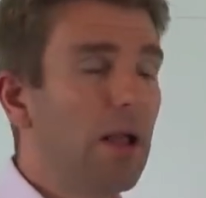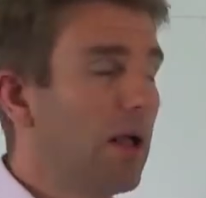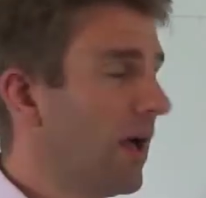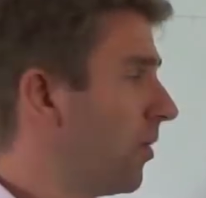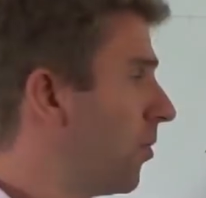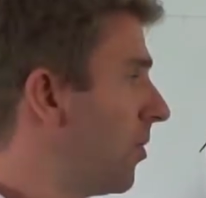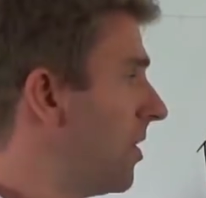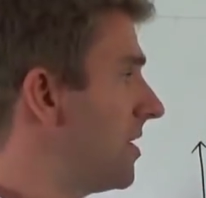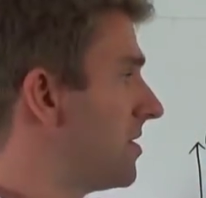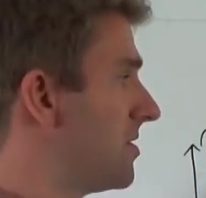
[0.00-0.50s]

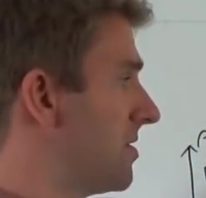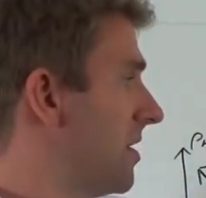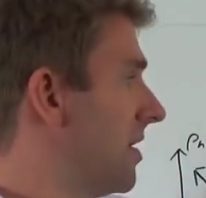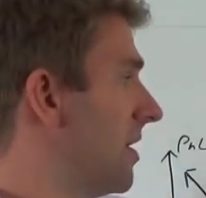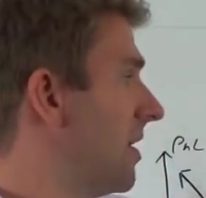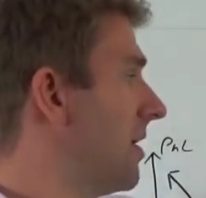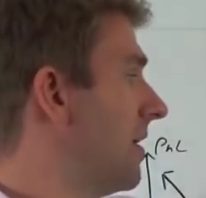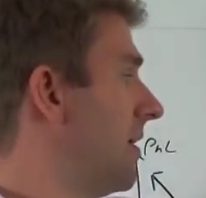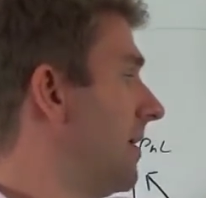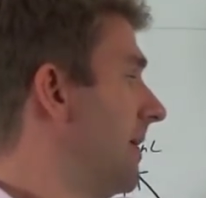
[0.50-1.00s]
And we
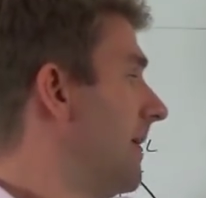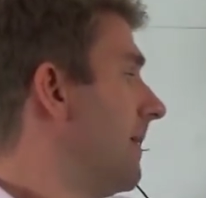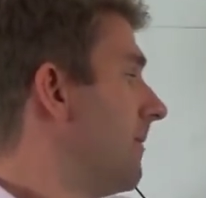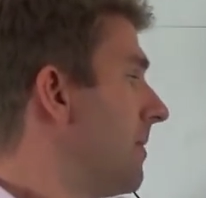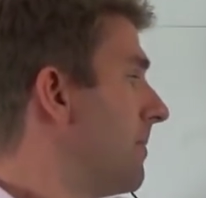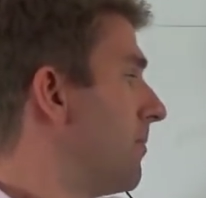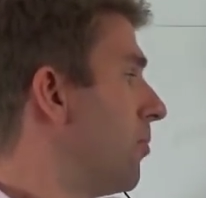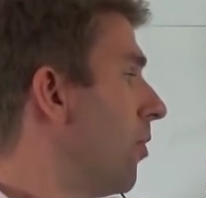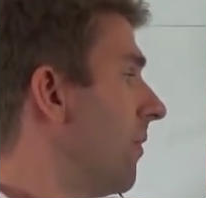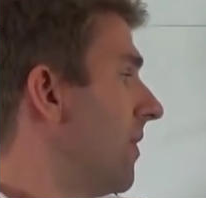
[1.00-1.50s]

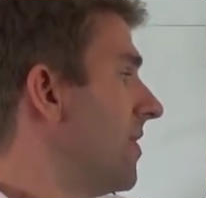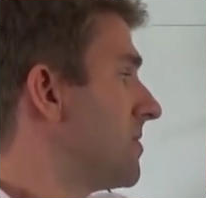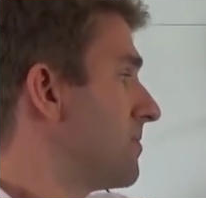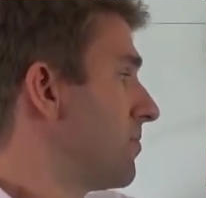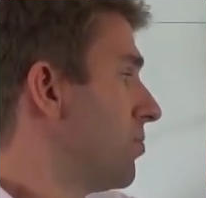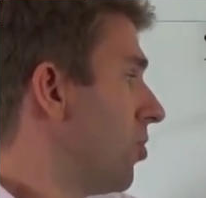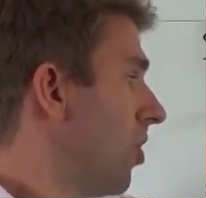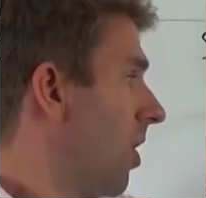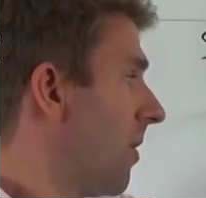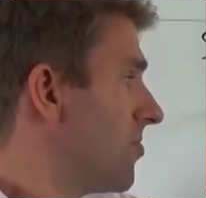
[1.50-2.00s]
bought this
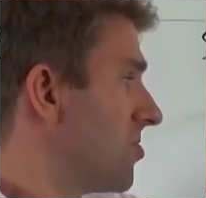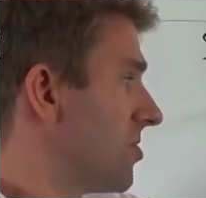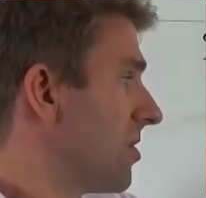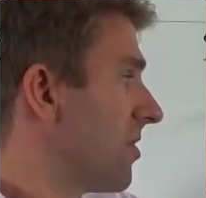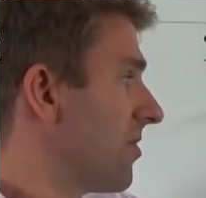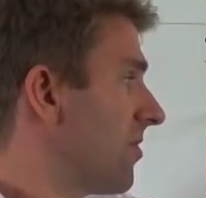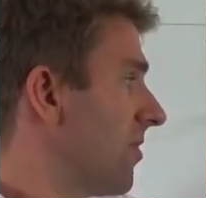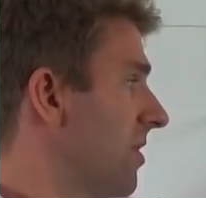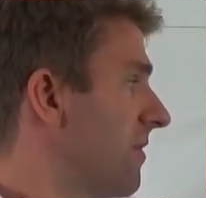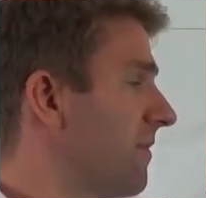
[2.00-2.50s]
put option at
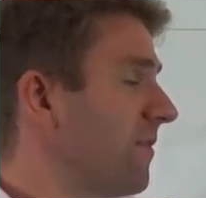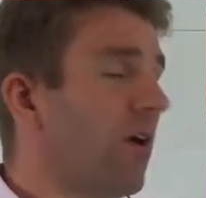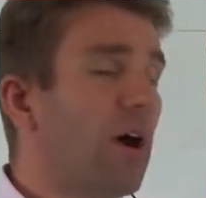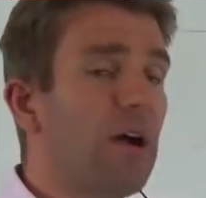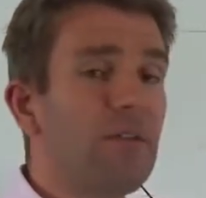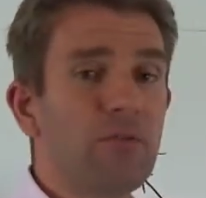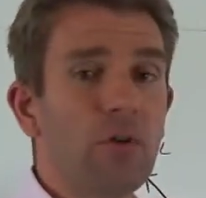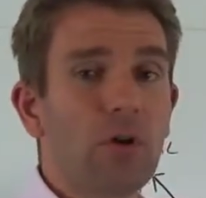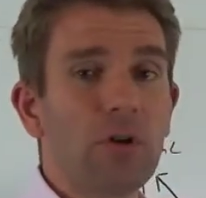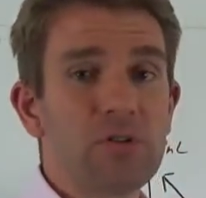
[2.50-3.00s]

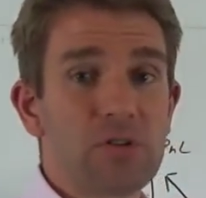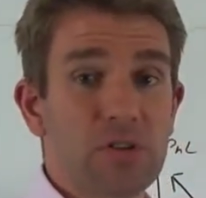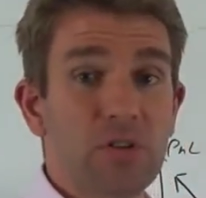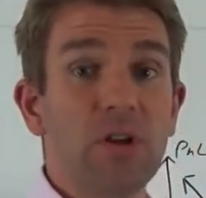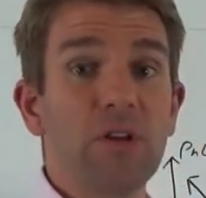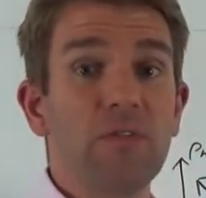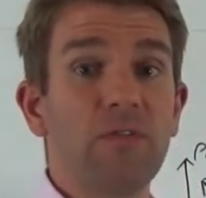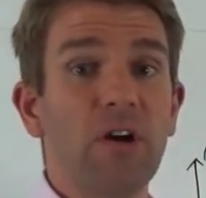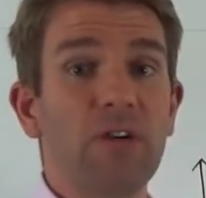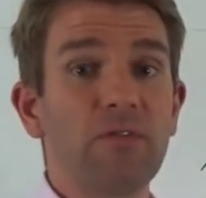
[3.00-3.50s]
$35, a
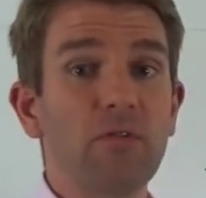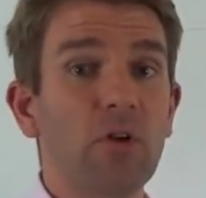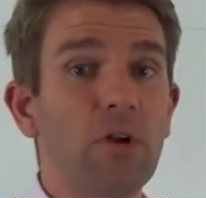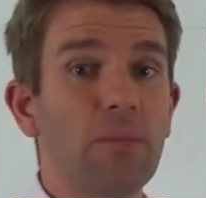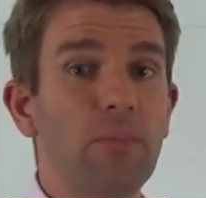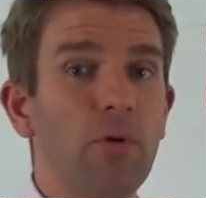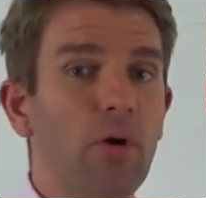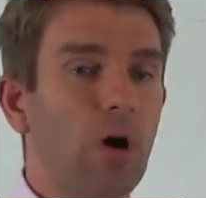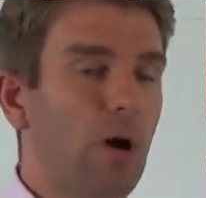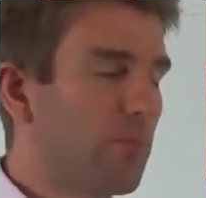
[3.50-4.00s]

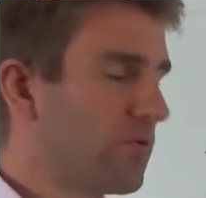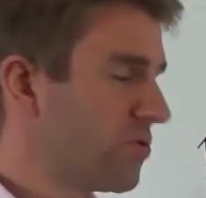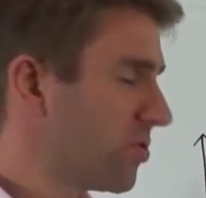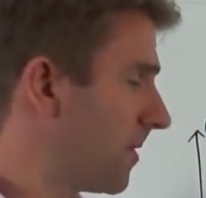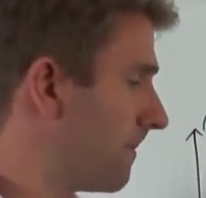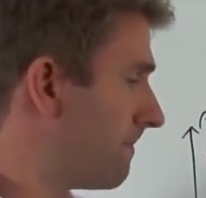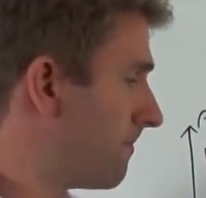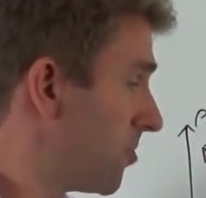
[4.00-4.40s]
$35 put option,